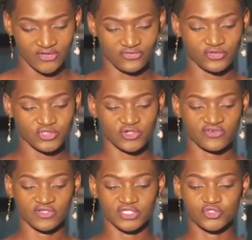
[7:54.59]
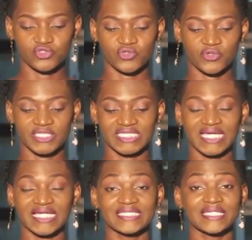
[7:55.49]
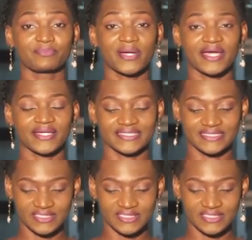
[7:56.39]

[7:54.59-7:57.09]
Those traveling to Soroti and Napak